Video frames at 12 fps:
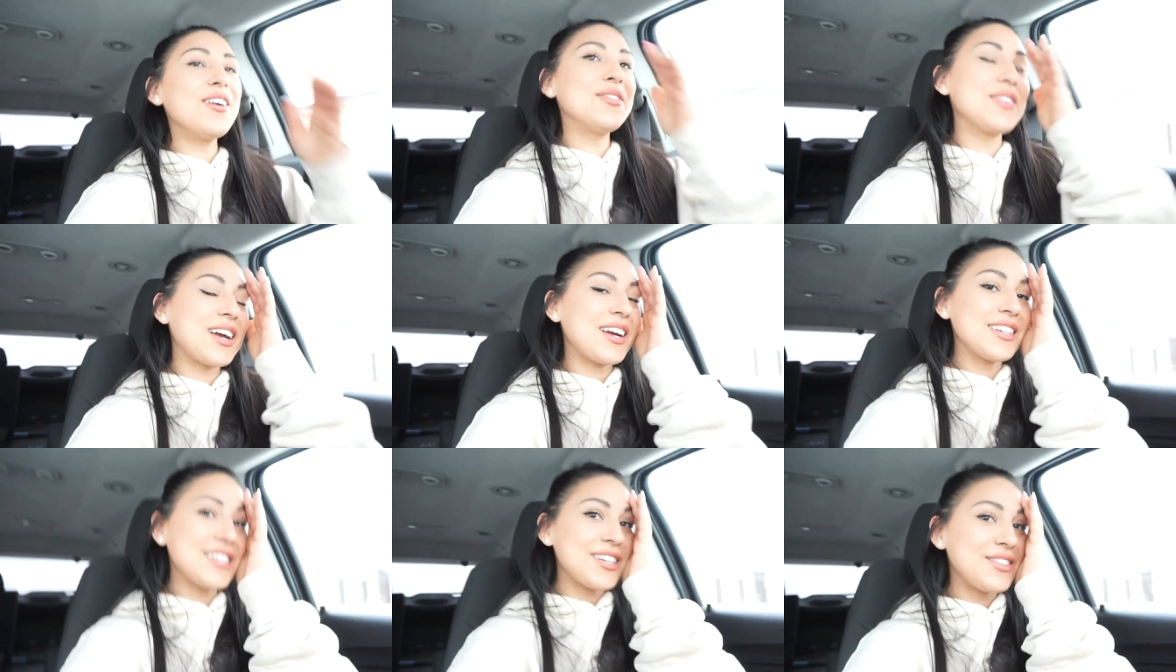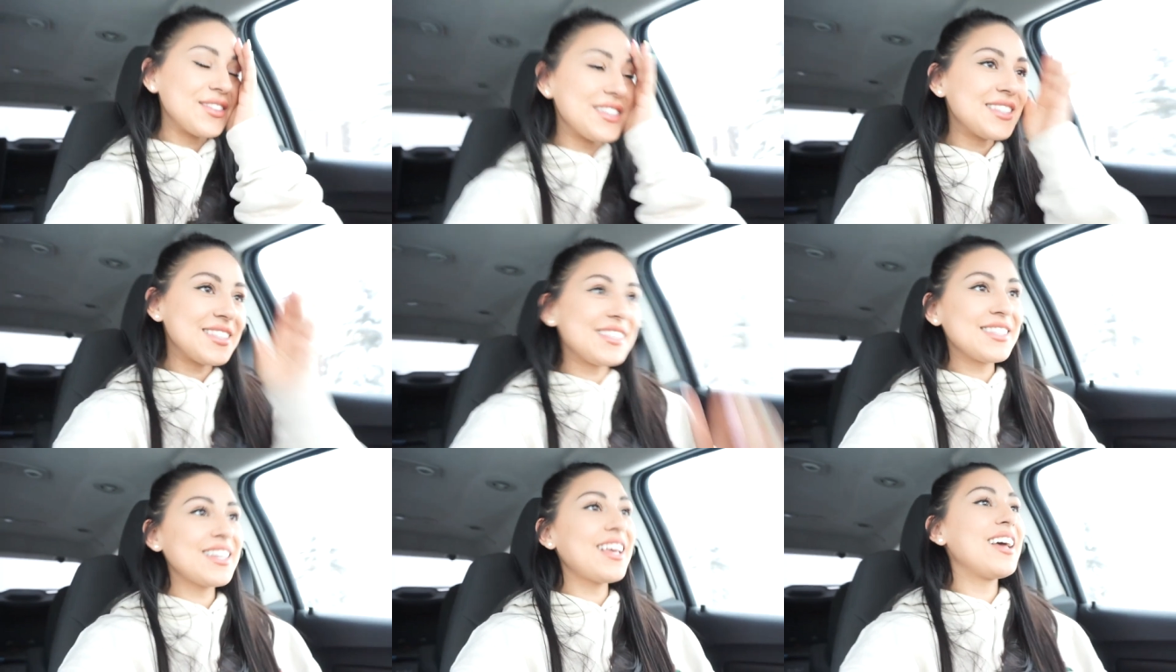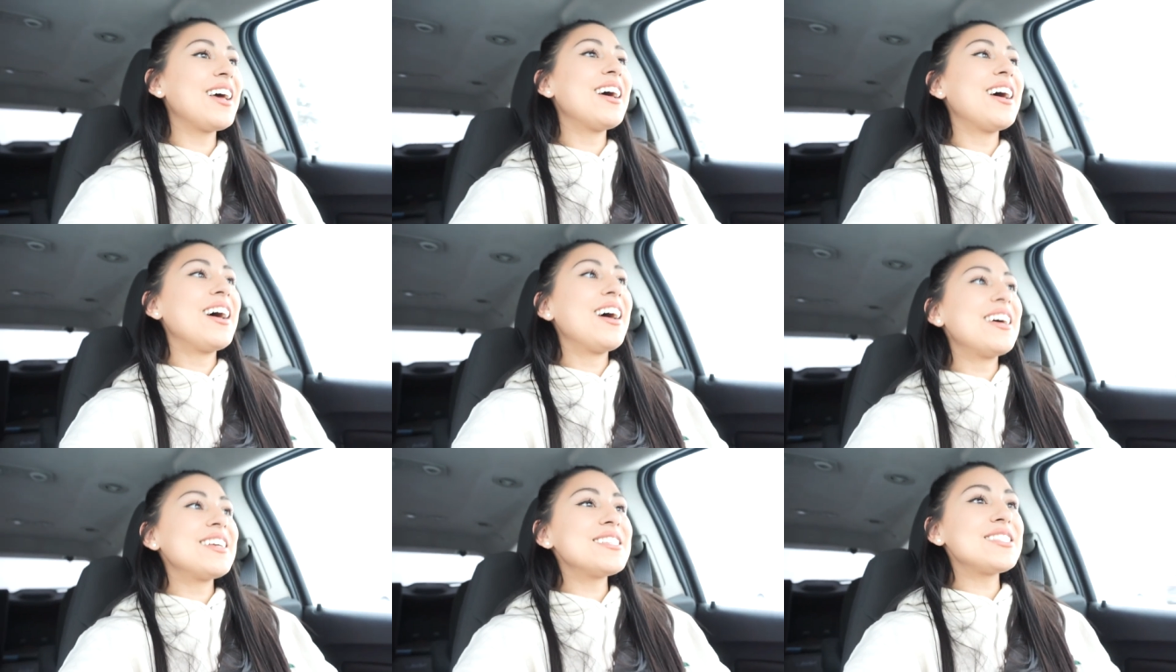Oh my gosh, it was
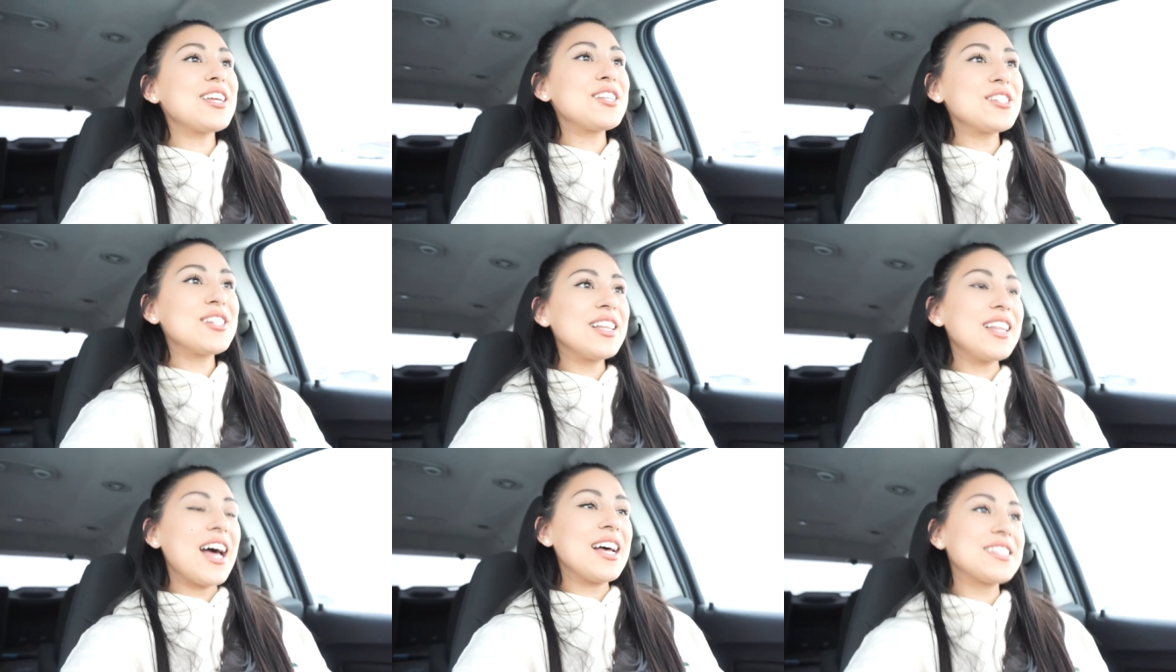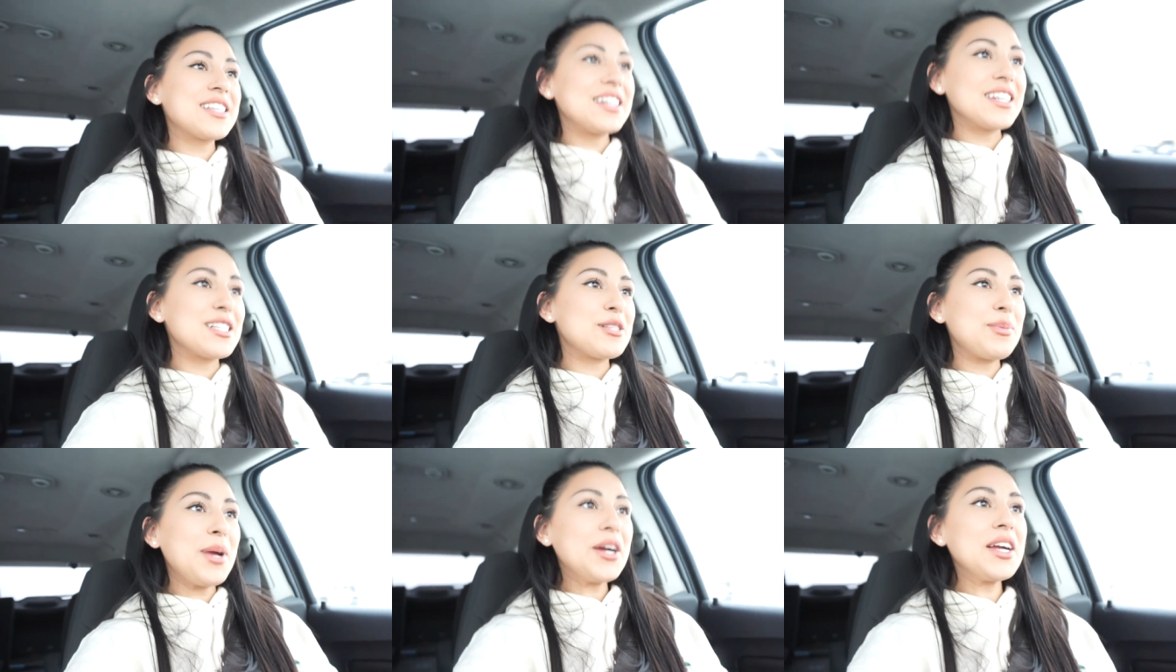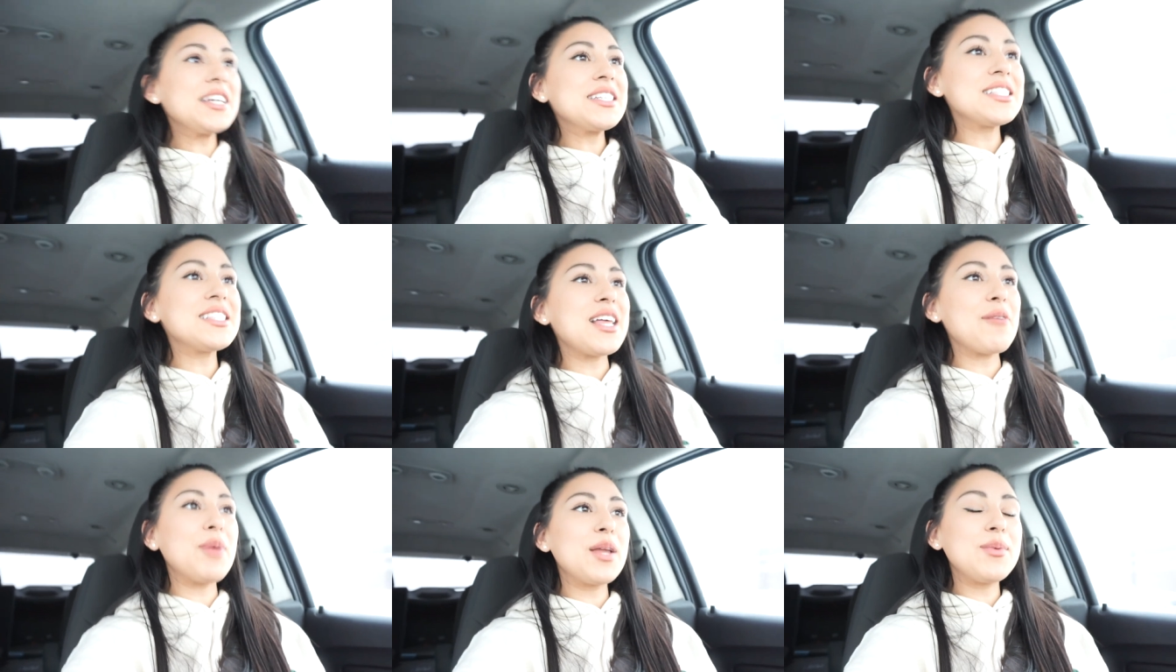such an Alaskan experience
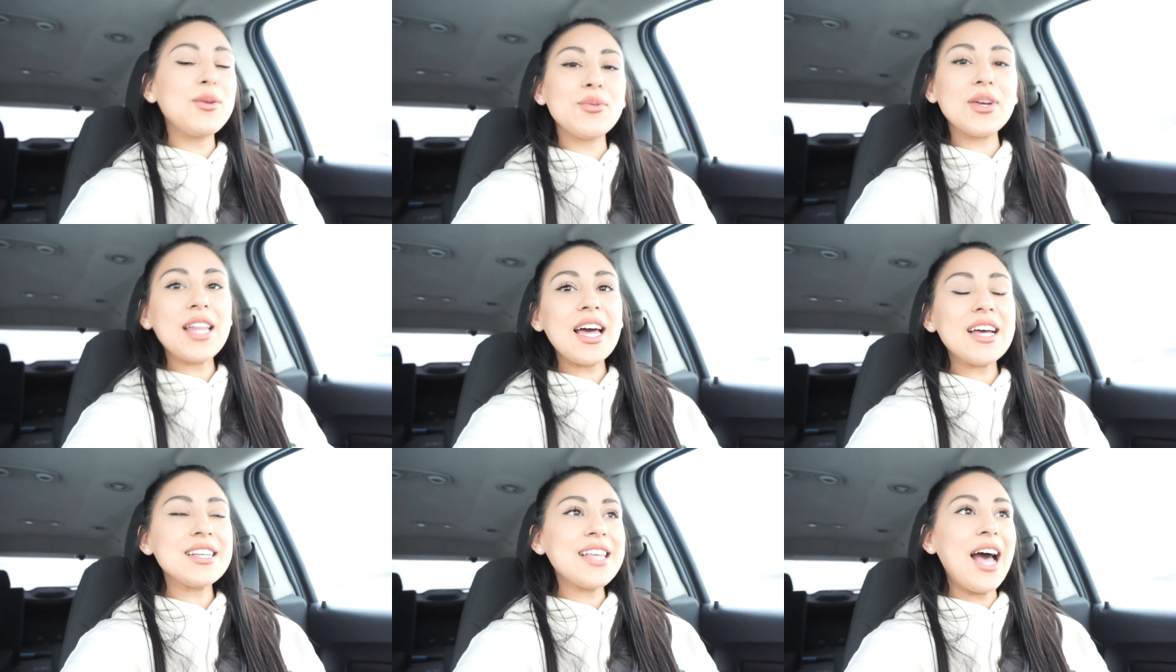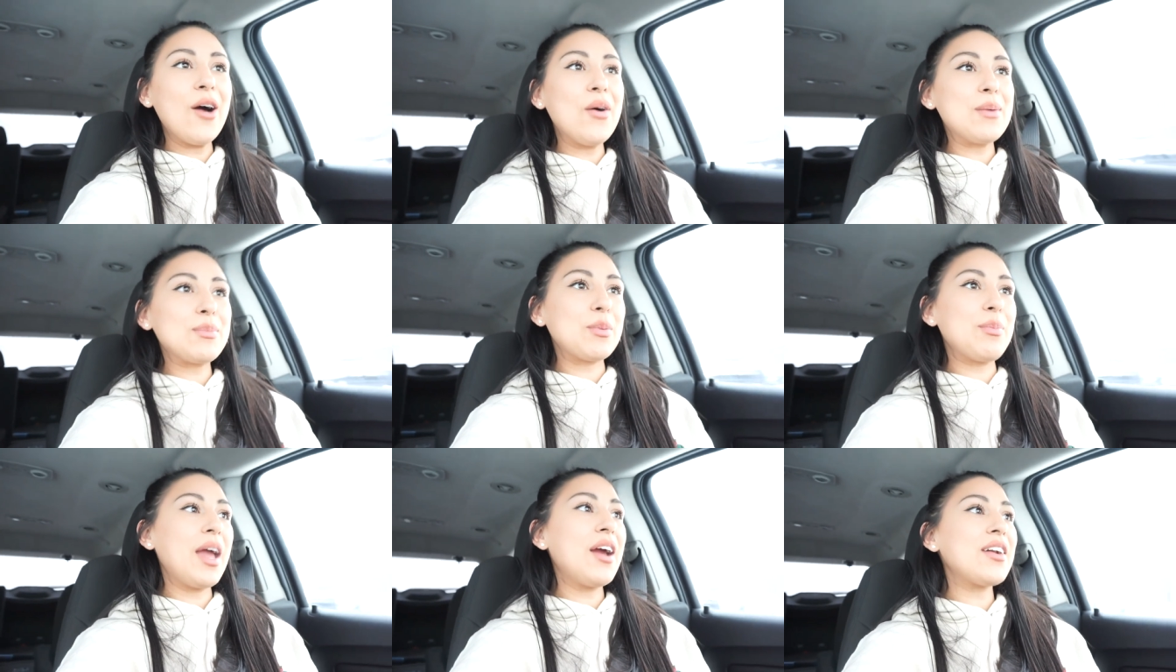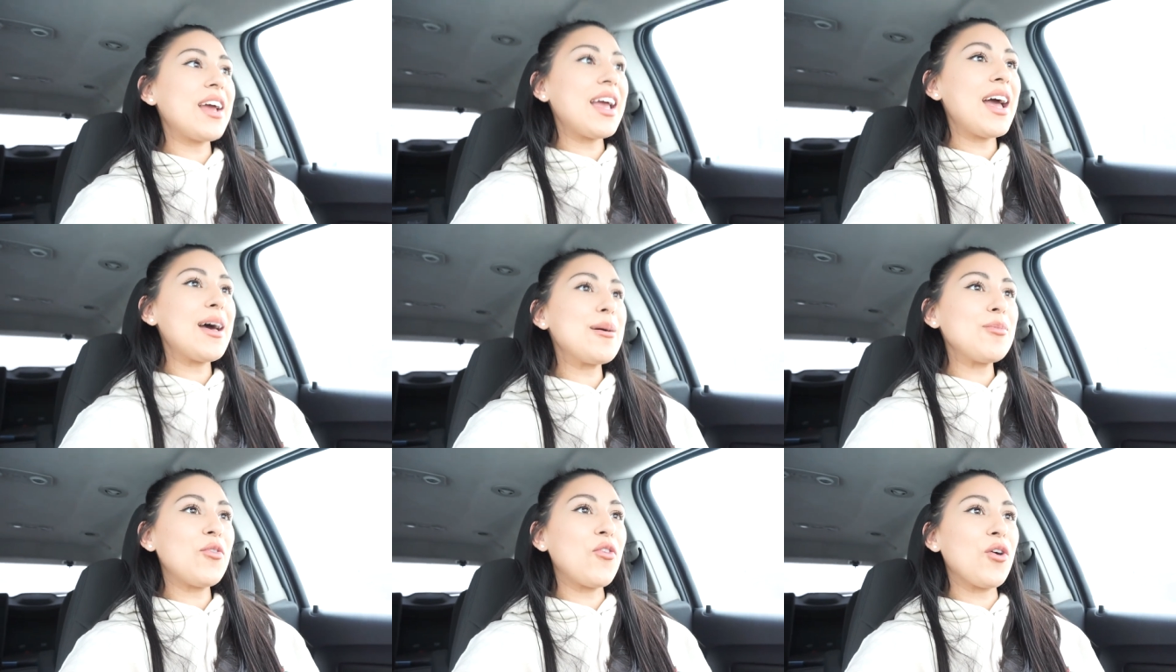that made me realize how unprepared I
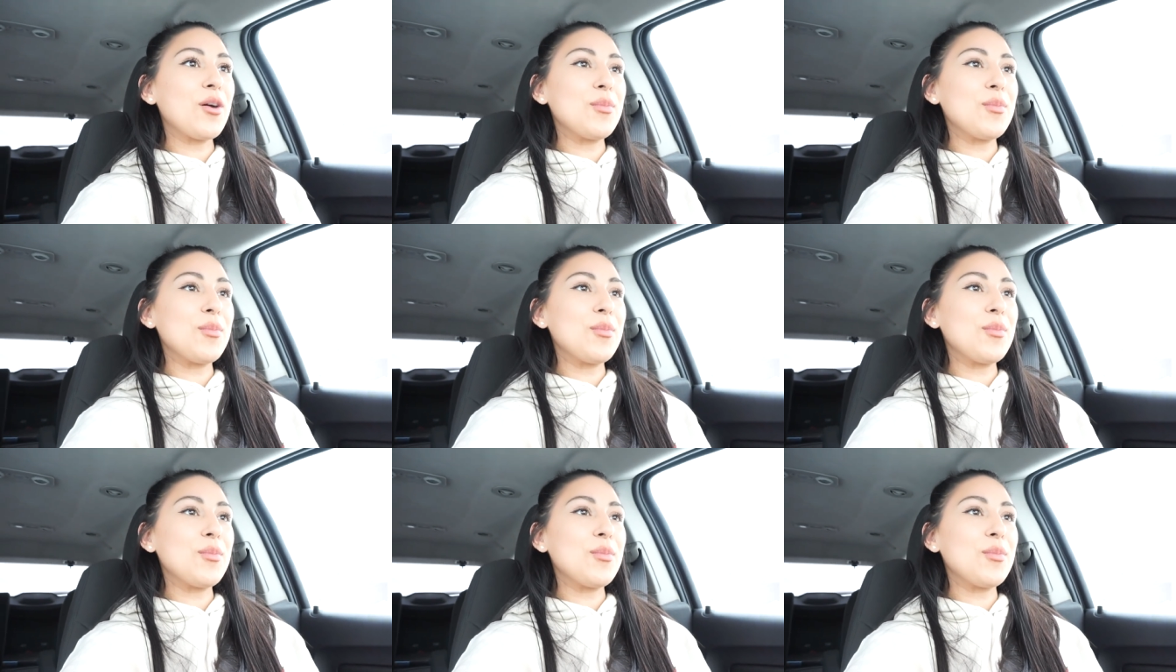am for